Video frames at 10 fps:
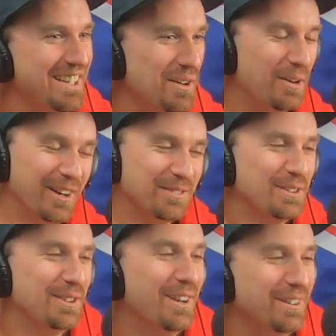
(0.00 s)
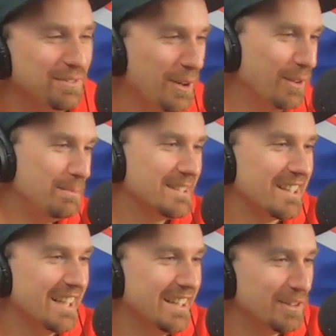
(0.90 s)
But, yeah, um, well, if you if you own a
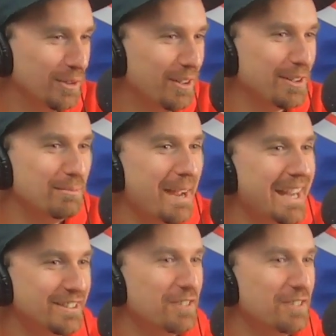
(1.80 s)
piece of land, in oh Auckland, man, man,